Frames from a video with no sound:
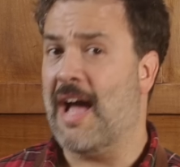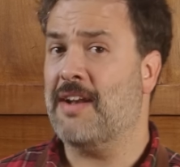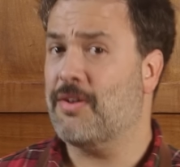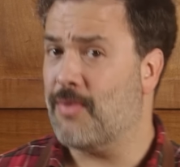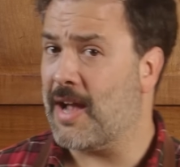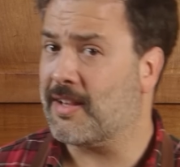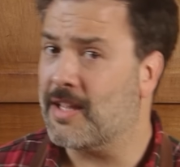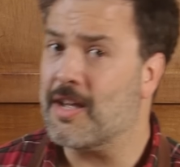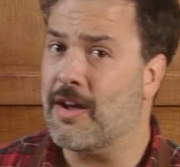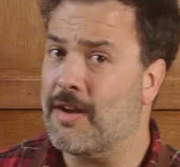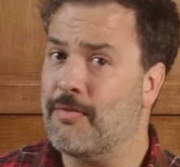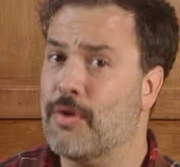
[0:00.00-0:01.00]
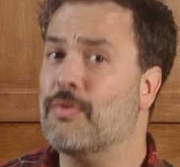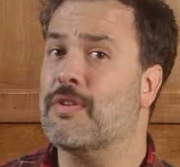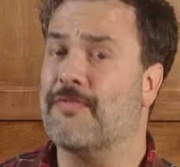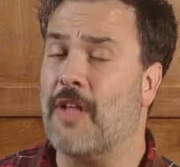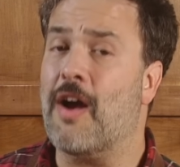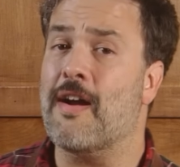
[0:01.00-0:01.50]
Not directly en route
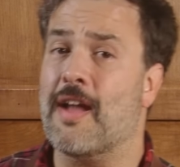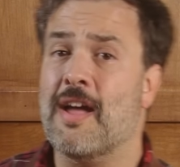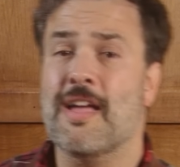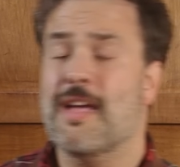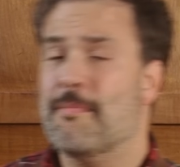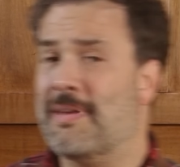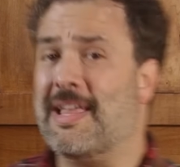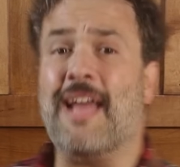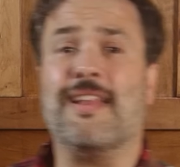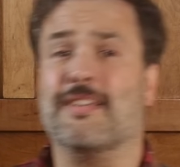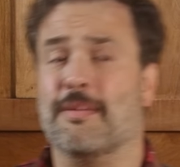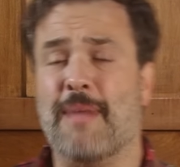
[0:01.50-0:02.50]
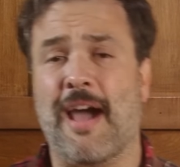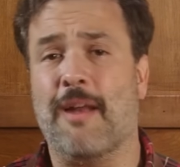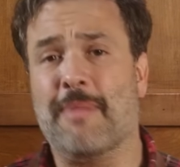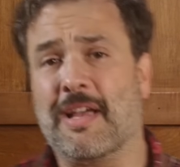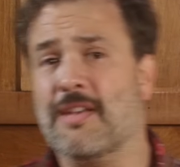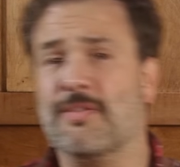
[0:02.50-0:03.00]
to Florida, but that doesn't
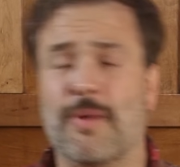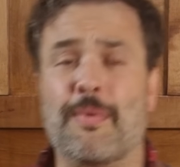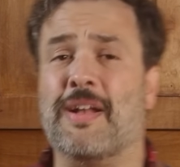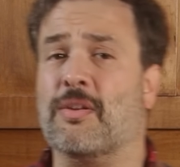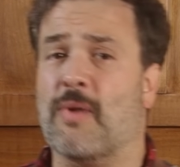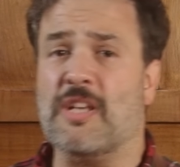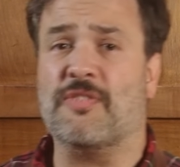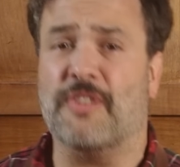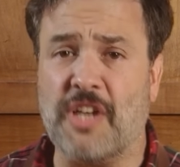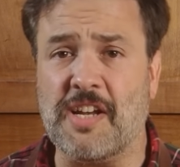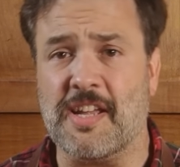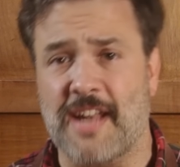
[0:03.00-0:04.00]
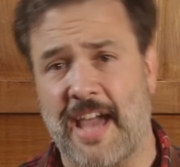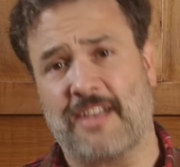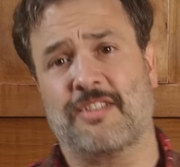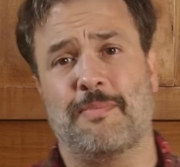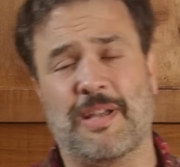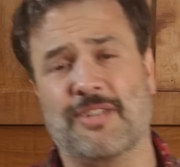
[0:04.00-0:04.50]
matter because we went to West Virginia
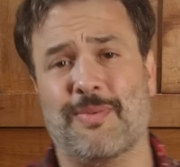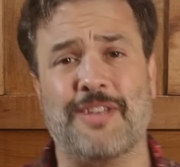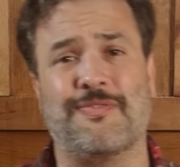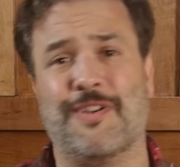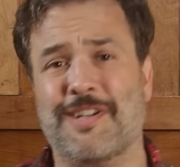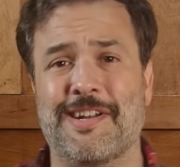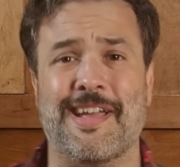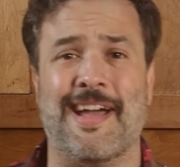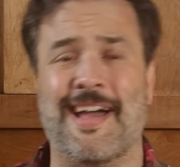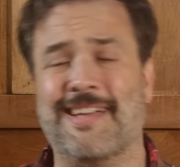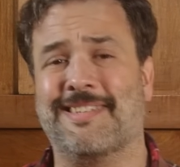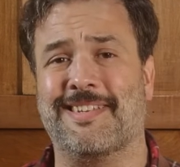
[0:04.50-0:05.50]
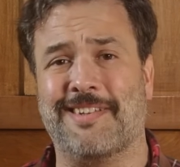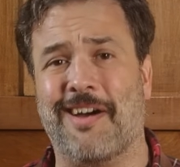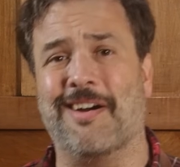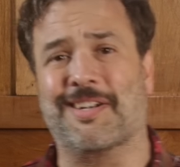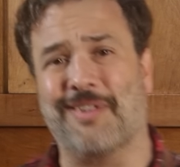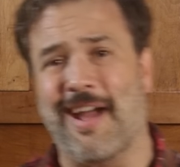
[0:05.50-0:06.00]
next because West Virginia has a
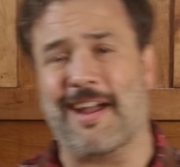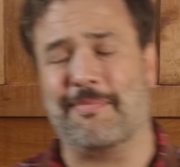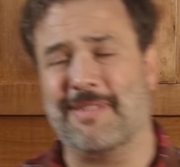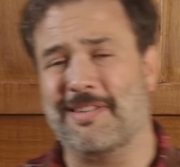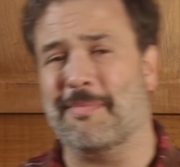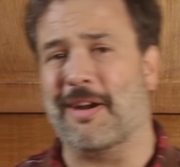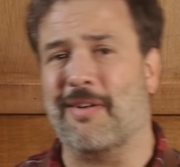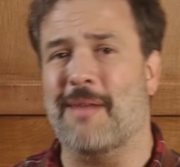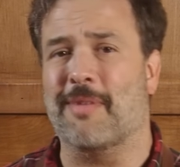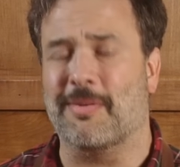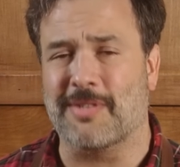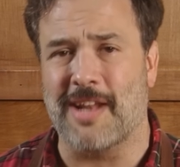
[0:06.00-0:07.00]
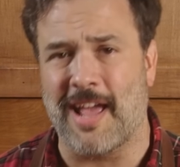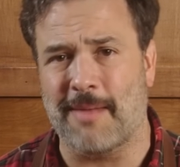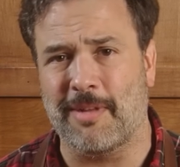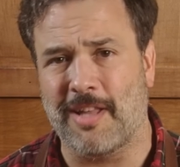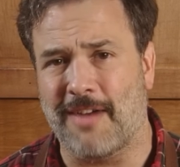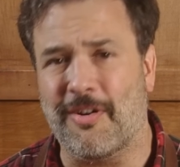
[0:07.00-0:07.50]
dog track. You see, my grandmother was an
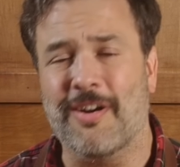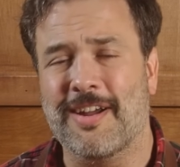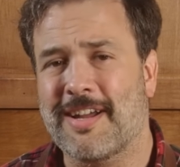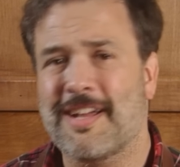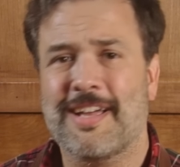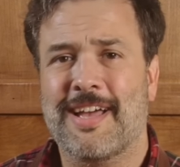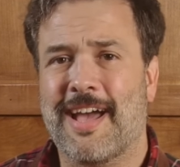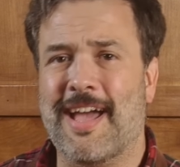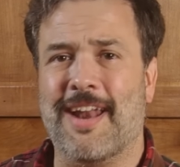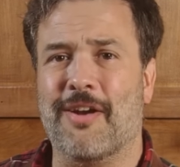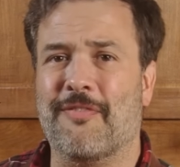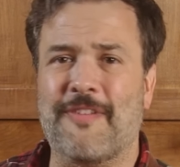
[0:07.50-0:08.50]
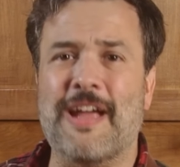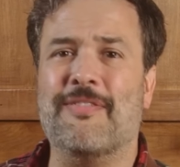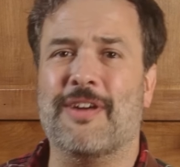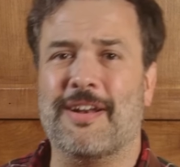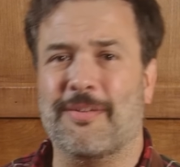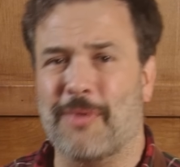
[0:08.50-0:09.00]
animal lover and her
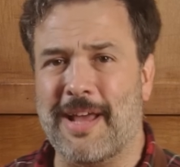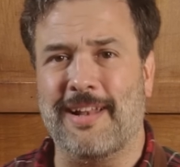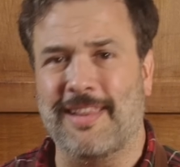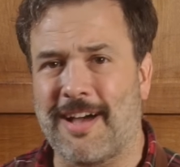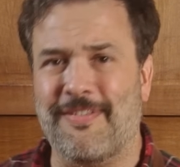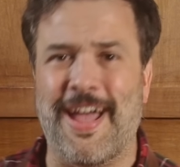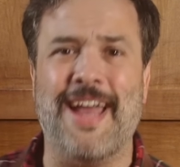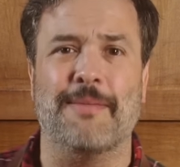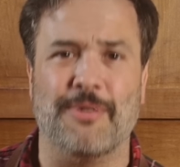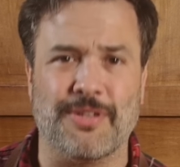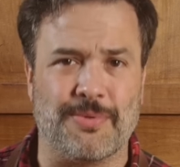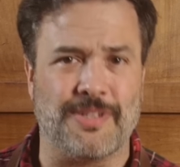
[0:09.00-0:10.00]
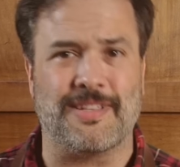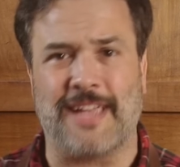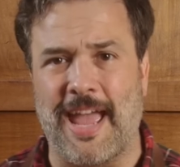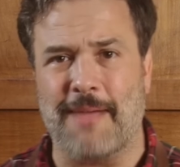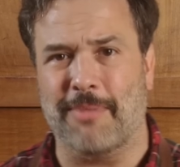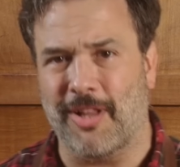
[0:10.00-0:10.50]
favorite way to love animals was to
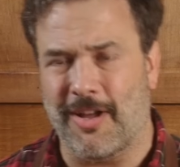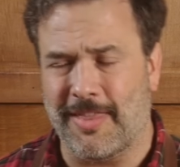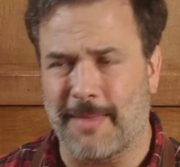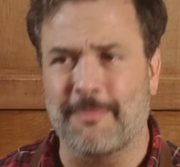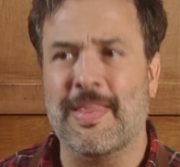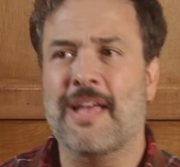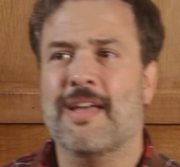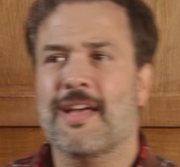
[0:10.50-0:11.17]
gamble on them.